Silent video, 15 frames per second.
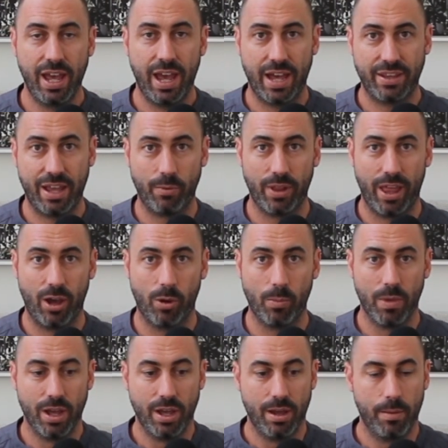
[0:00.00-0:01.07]
And that will
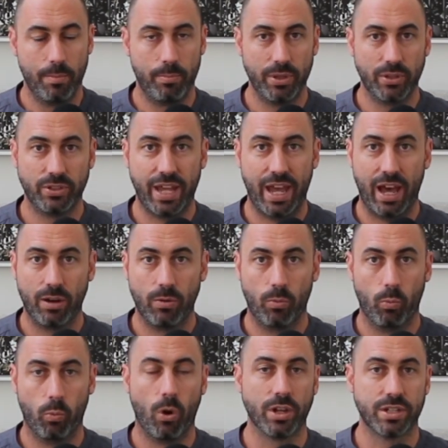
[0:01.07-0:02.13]
help build out
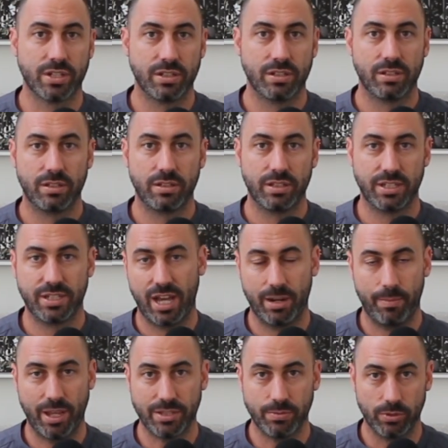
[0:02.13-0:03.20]
what the
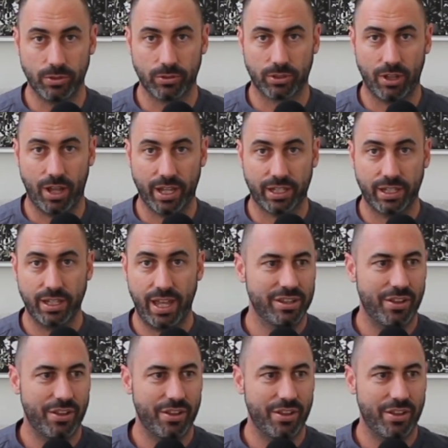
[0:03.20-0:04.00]
database will look like.